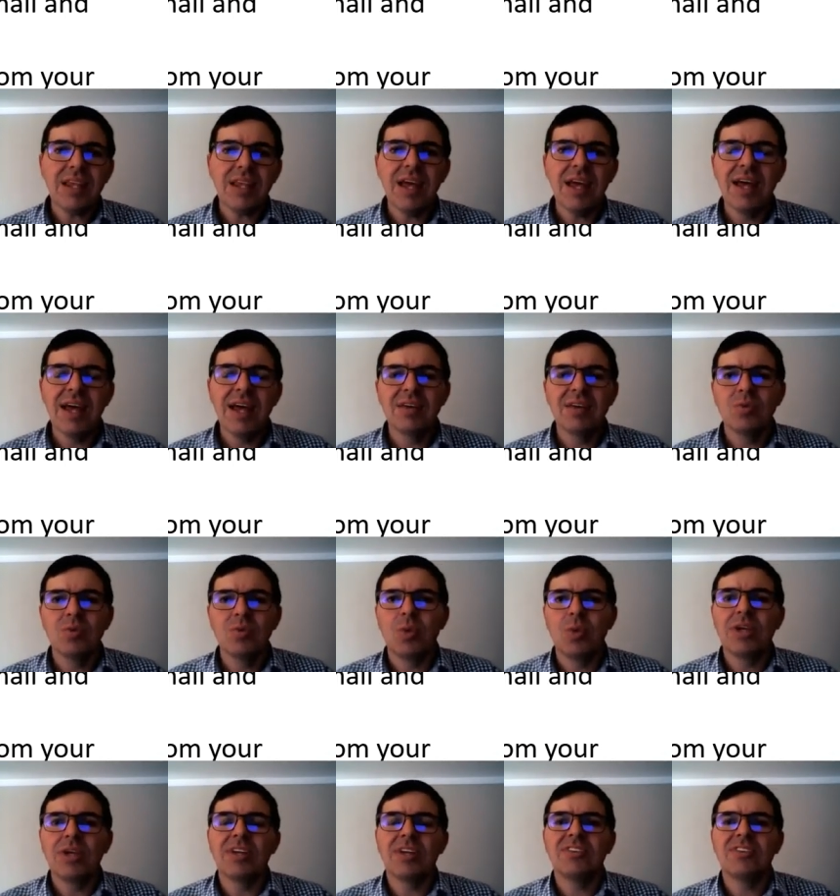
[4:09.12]
and
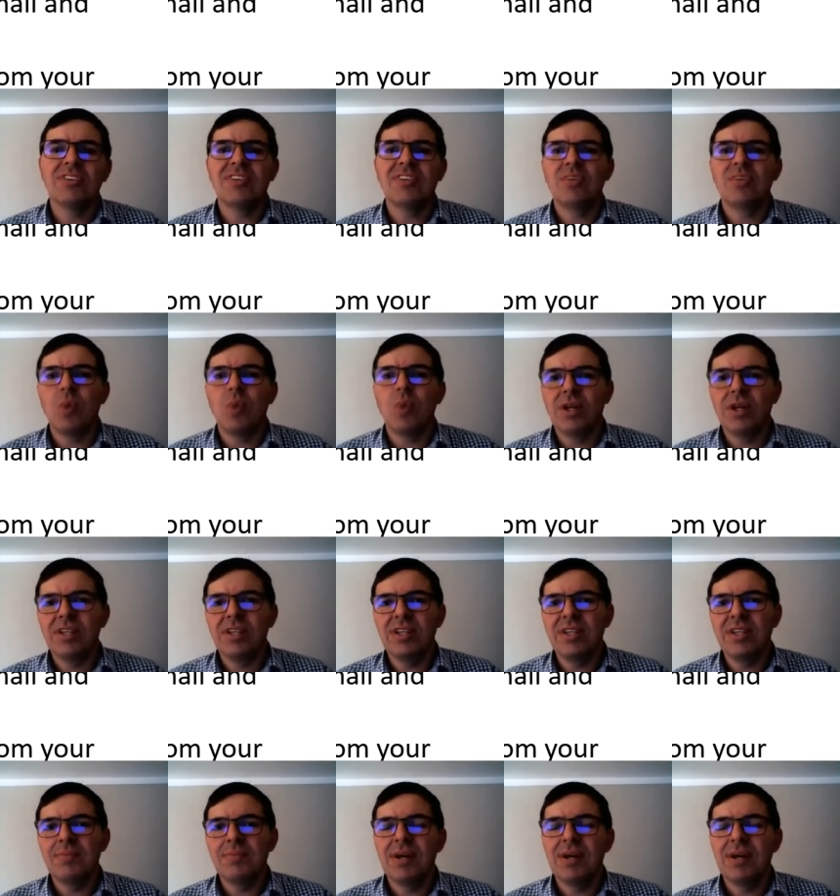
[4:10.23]
we can send one
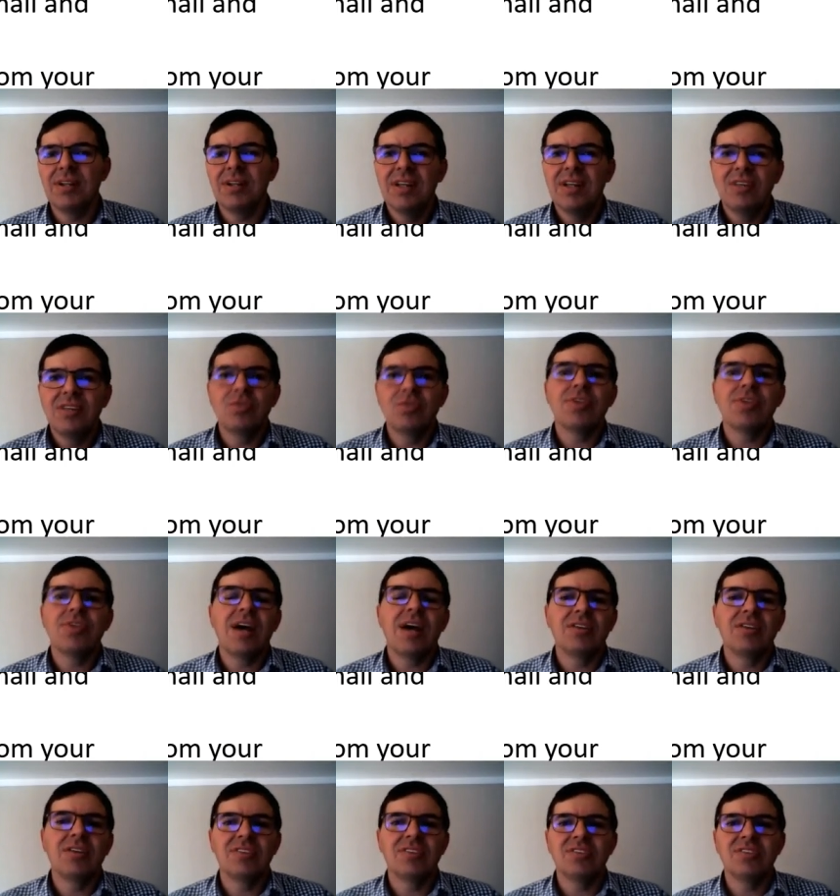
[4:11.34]
email to
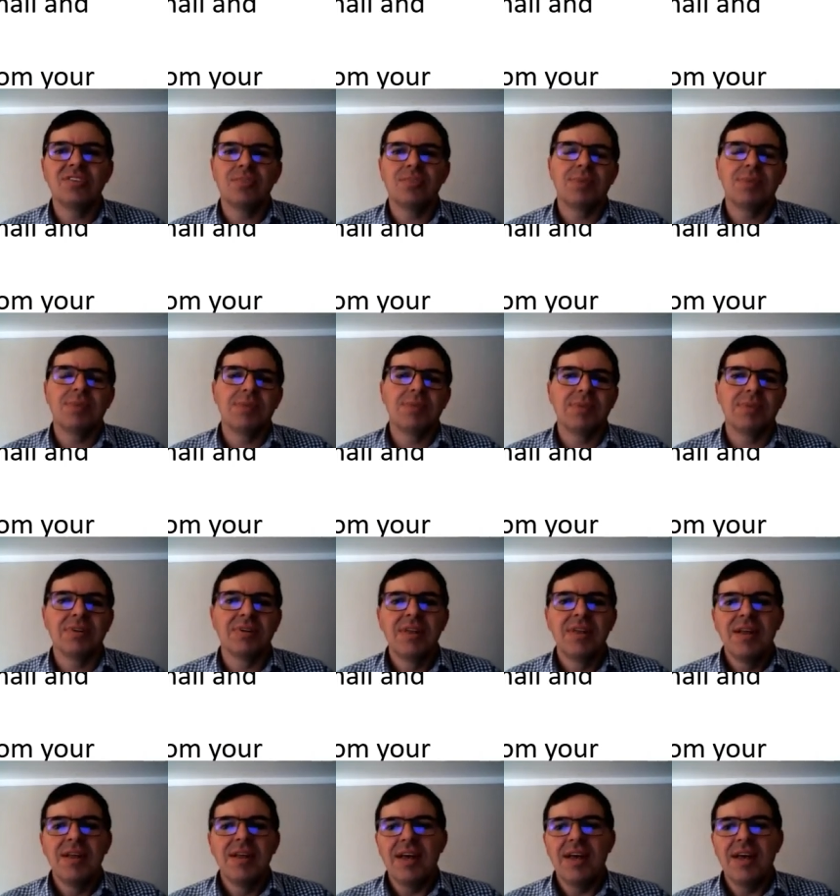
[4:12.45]
thousands of people
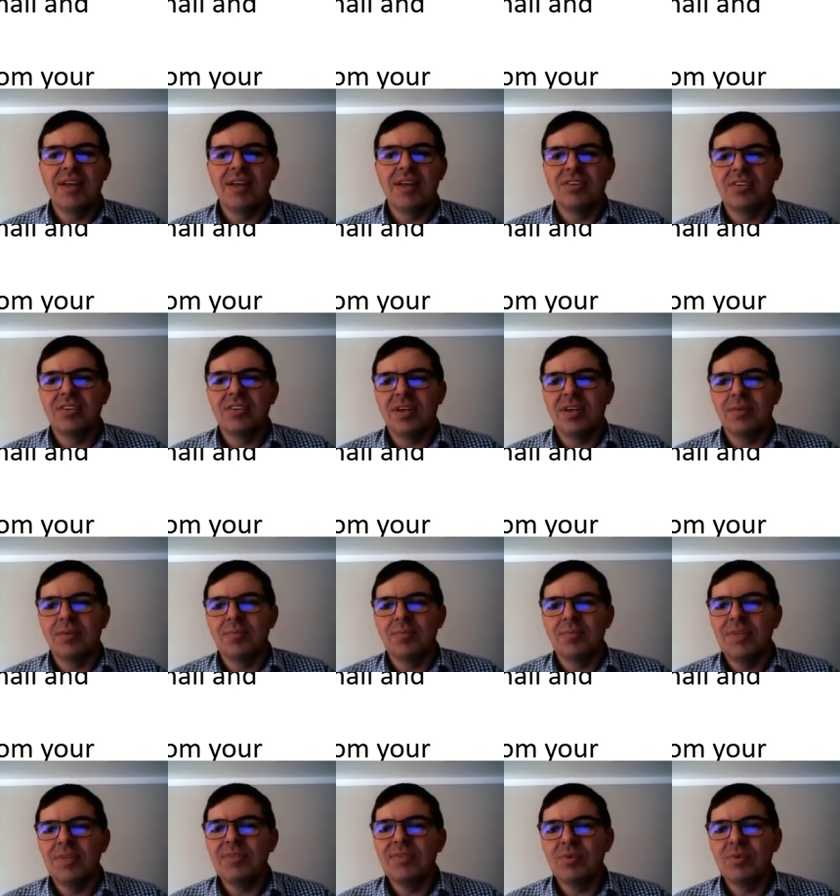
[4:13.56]
and um,
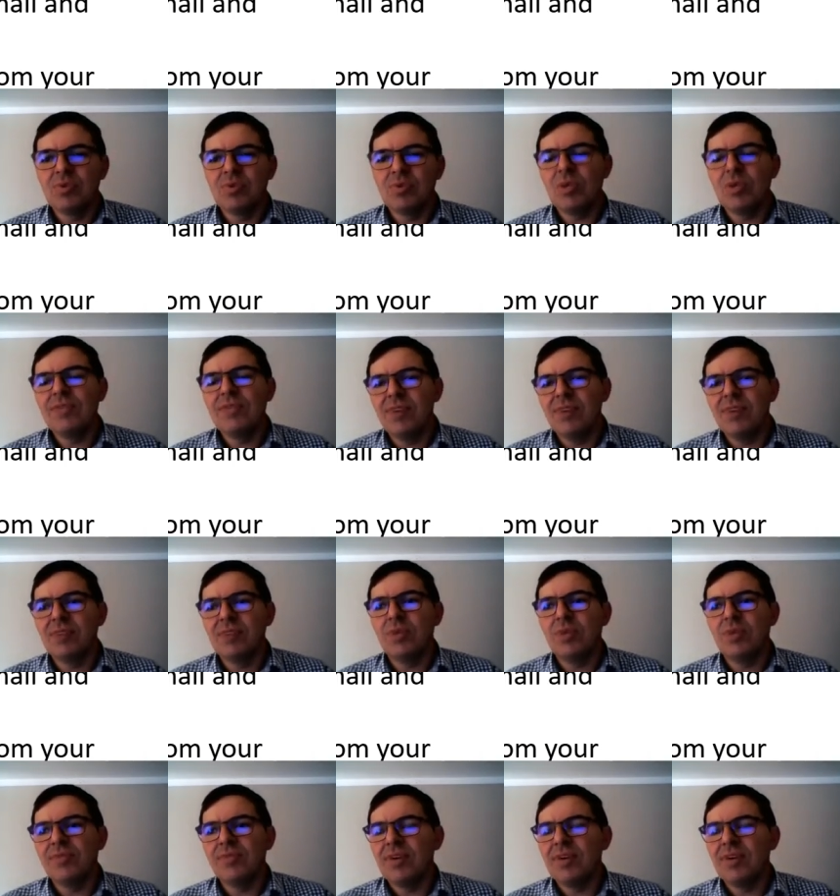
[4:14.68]
even with 25
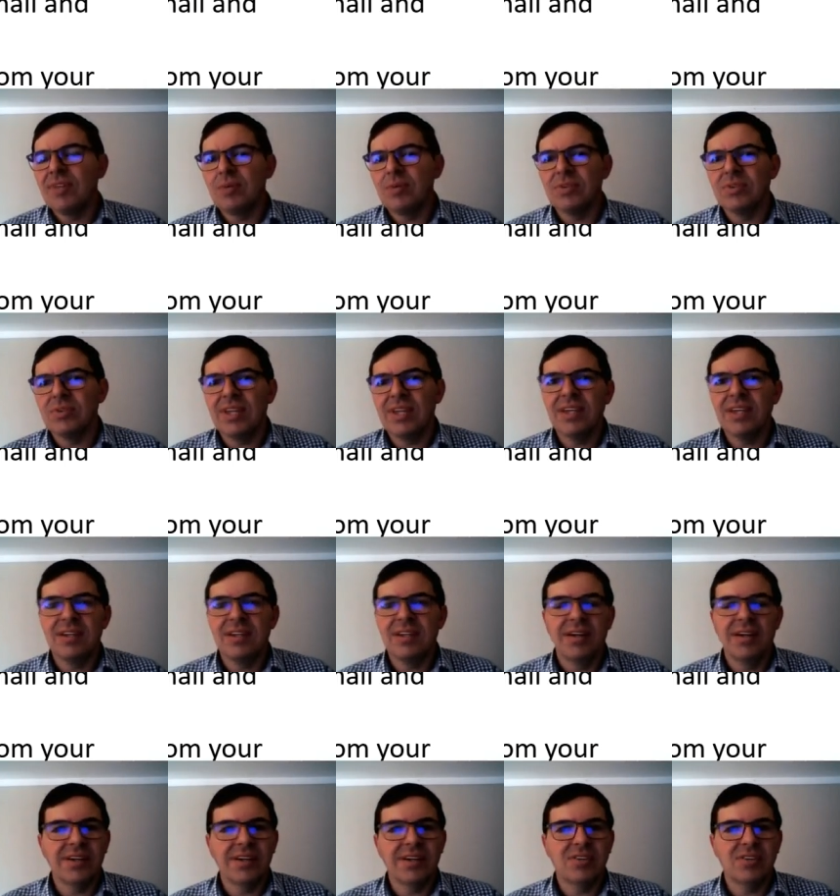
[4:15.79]
25 that will take
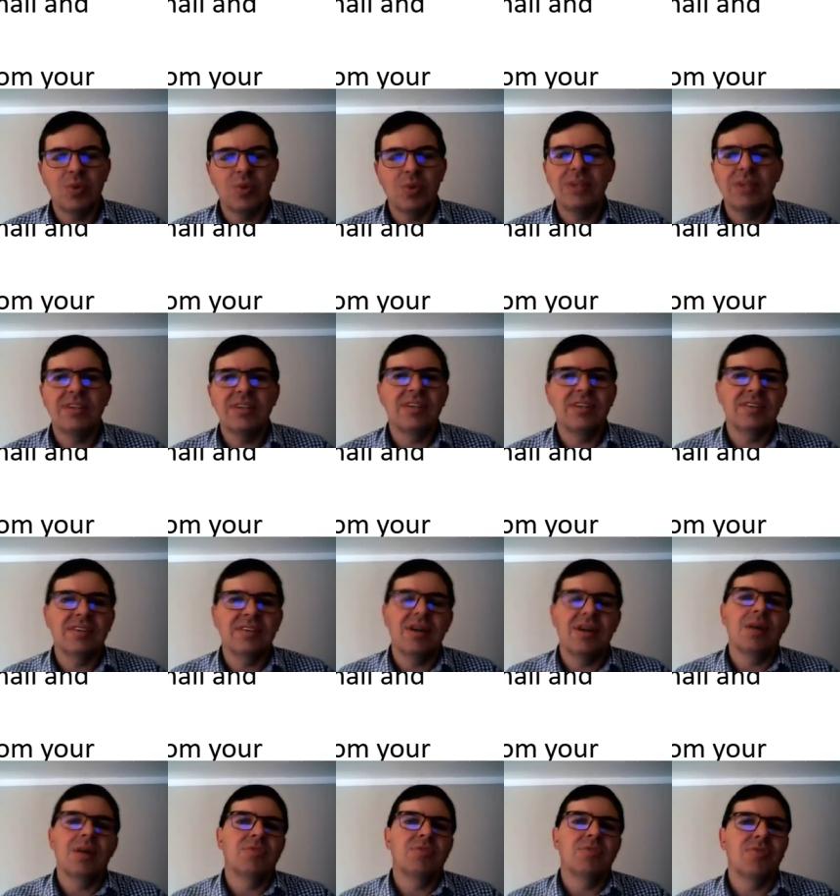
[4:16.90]
like 20
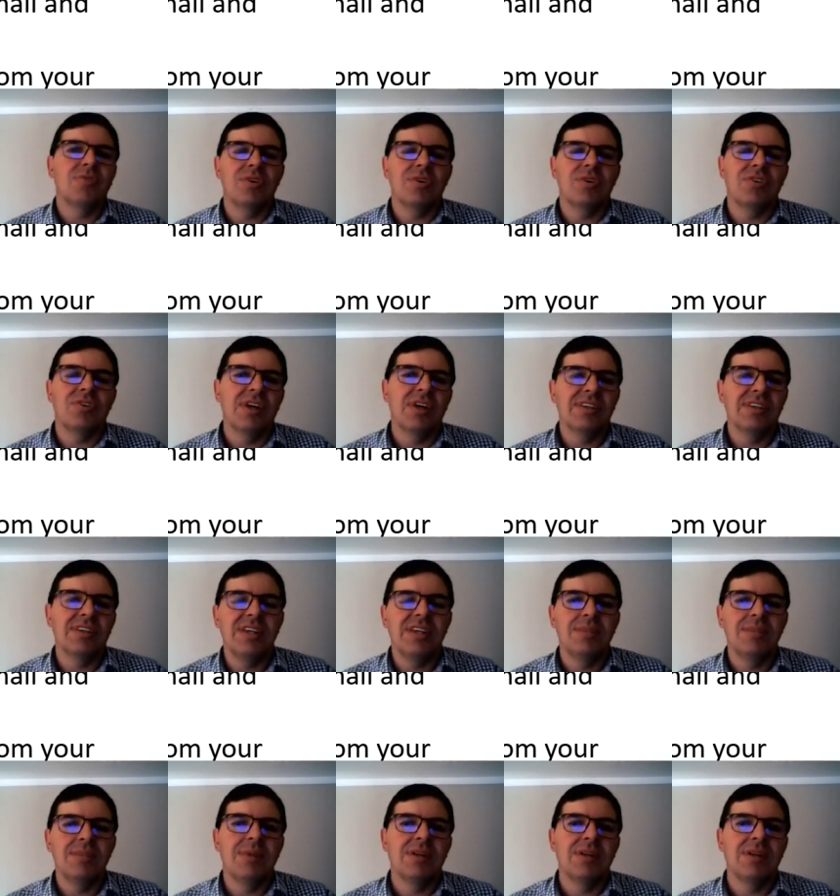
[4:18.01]
times you've got to write the
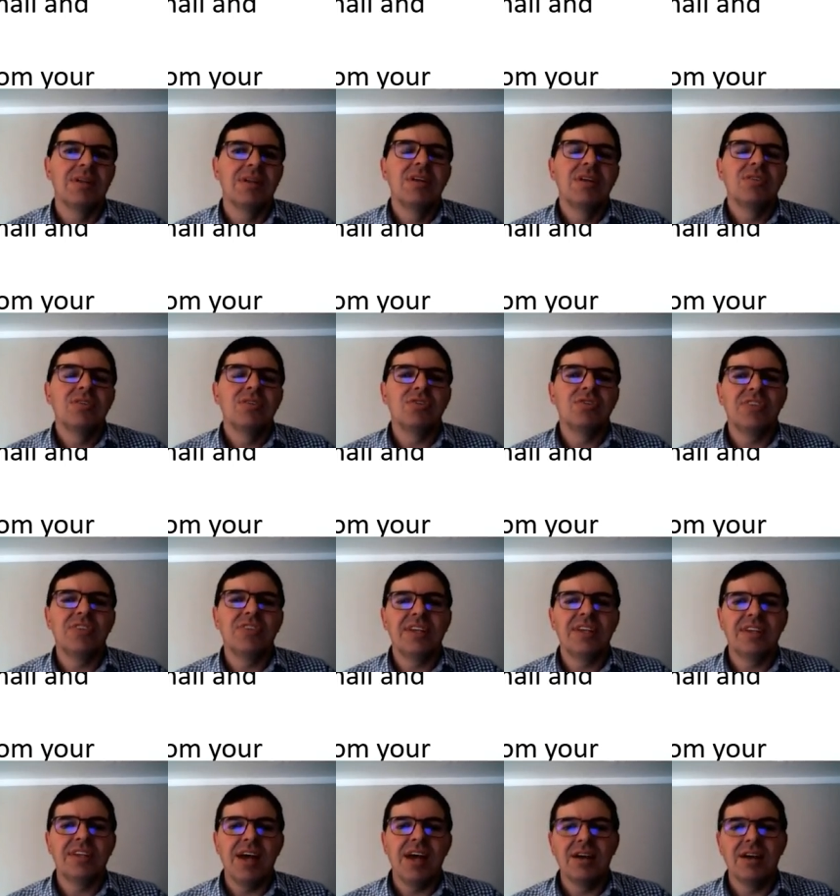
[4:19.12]
email to send
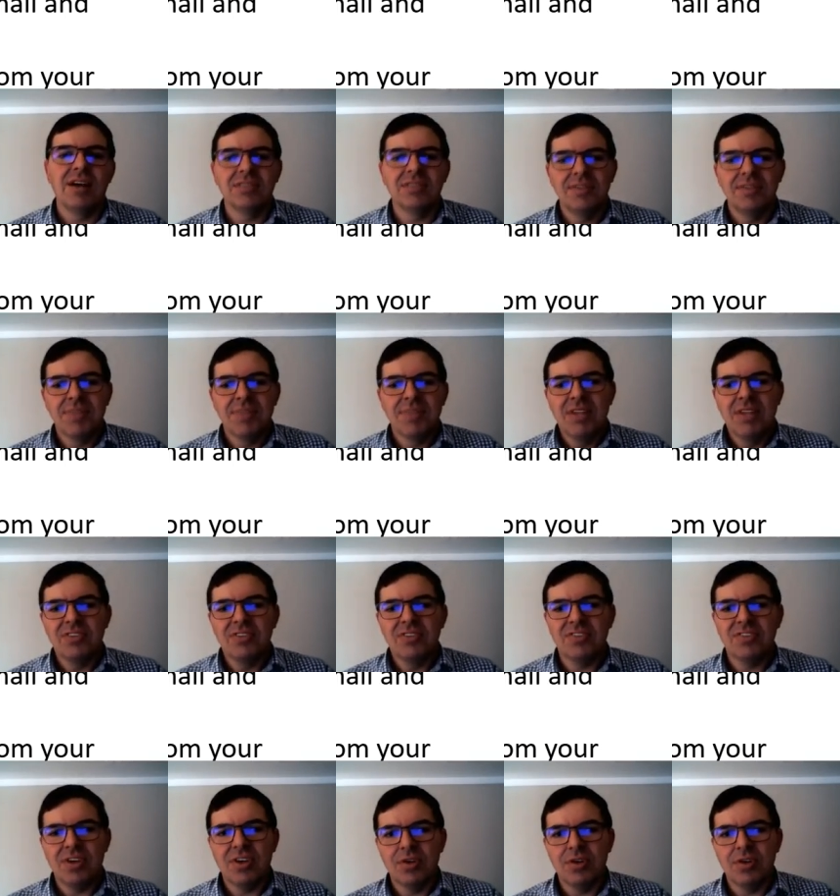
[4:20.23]
it out
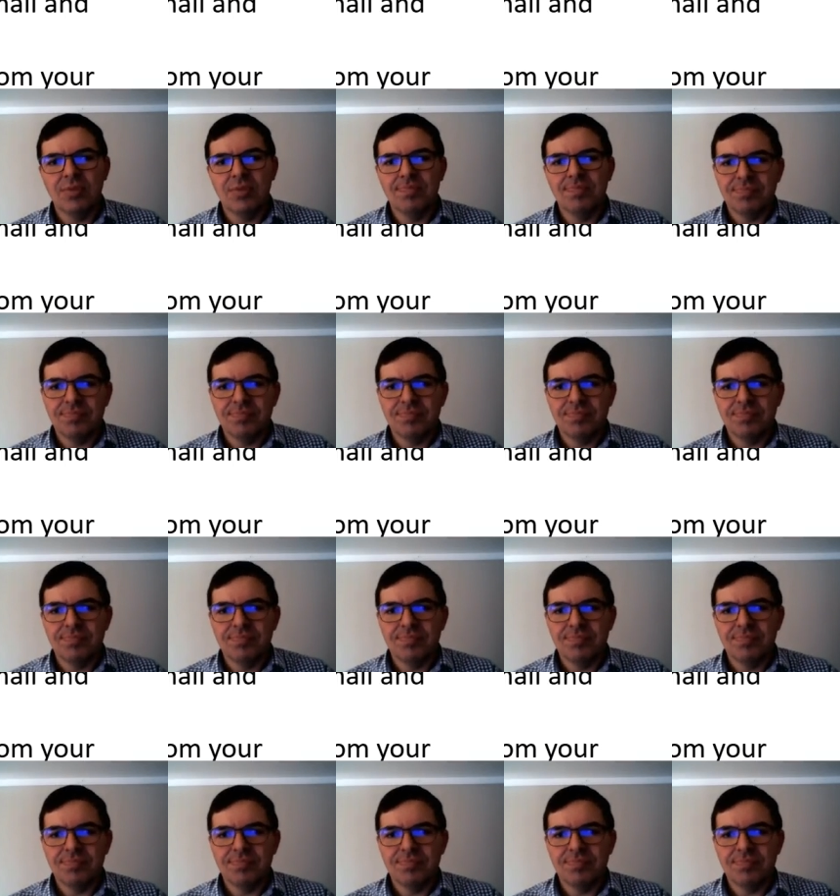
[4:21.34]
so